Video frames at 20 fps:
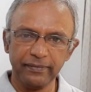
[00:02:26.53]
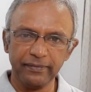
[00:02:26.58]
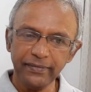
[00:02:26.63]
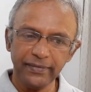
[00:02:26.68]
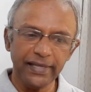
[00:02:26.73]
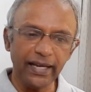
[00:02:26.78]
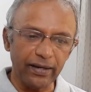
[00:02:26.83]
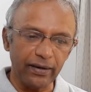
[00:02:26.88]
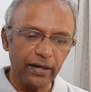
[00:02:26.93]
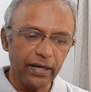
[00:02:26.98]

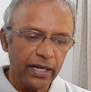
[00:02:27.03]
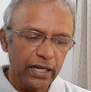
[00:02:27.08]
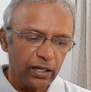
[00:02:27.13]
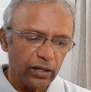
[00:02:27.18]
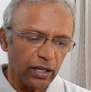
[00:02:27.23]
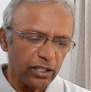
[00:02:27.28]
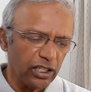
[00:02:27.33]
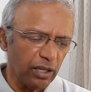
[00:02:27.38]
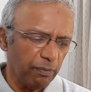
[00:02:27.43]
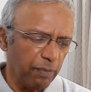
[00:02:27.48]
Now,
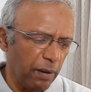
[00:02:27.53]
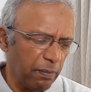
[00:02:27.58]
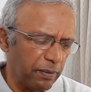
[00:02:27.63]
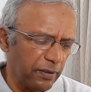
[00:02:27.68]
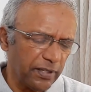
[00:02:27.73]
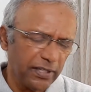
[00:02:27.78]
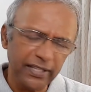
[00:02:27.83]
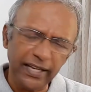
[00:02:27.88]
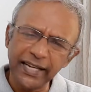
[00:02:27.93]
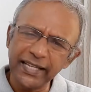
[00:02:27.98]
lots of people
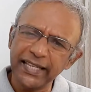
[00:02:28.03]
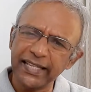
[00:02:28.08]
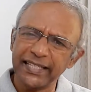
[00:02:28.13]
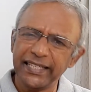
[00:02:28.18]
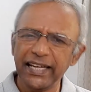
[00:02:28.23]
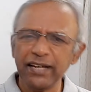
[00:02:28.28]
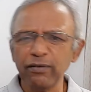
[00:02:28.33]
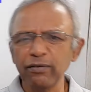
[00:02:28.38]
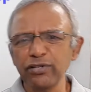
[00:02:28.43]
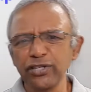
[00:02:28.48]
say that
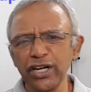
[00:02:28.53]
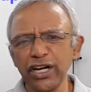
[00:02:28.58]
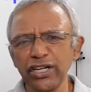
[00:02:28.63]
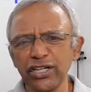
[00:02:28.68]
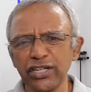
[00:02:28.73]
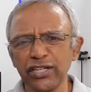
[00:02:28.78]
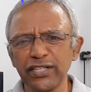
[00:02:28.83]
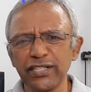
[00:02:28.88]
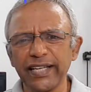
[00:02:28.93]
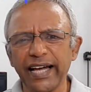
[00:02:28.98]

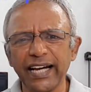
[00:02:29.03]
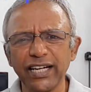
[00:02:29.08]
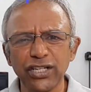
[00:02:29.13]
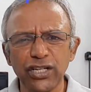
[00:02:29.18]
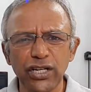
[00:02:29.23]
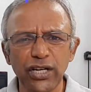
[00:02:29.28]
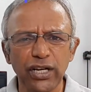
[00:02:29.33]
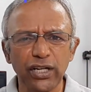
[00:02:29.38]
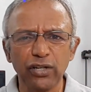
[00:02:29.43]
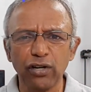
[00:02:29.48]
negotiation is
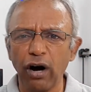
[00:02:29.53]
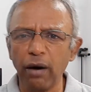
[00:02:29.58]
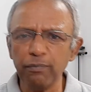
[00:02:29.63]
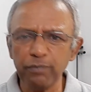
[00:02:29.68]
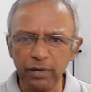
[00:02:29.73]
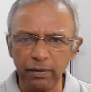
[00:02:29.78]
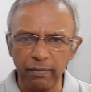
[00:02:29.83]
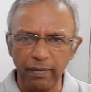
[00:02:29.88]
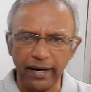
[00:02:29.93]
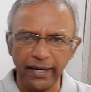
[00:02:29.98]
actually a
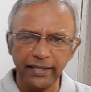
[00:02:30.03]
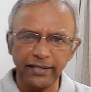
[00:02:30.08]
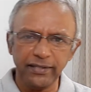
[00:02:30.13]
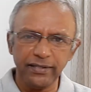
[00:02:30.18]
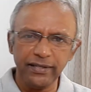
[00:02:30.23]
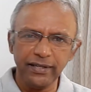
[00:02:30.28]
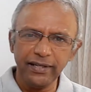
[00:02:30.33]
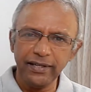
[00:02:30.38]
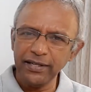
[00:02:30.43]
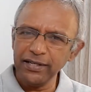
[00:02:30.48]

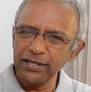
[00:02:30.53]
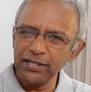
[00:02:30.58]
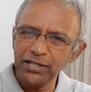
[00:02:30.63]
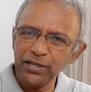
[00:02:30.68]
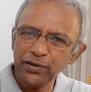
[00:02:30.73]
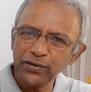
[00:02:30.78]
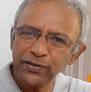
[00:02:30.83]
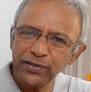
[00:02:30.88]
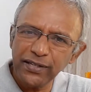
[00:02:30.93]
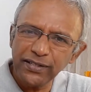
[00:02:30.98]
compromise. Do
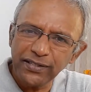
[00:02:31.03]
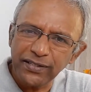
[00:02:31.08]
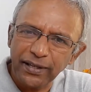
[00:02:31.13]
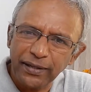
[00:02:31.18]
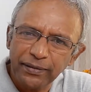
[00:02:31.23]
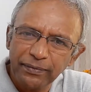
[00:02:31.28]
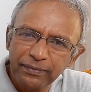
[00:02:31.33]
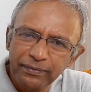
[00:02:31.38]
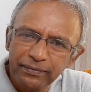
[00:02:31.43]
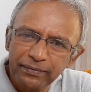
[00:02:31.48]
you think
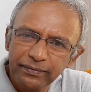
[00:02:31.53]
so?